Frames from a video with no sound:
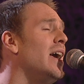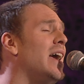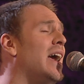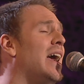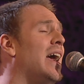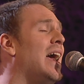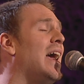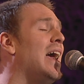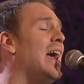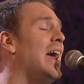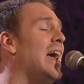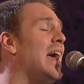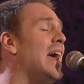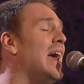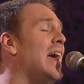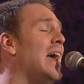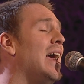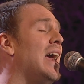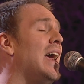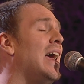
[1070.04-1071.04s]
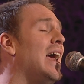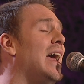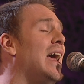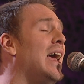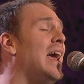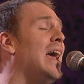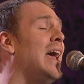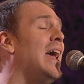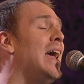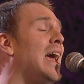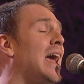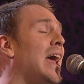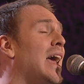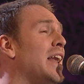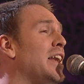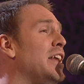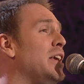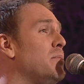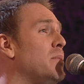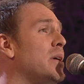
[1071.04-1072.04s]

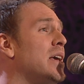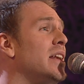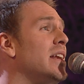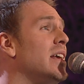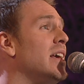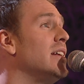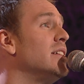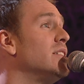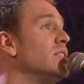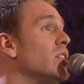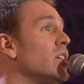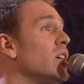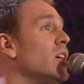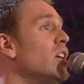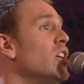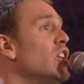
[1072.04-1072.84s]
Any minute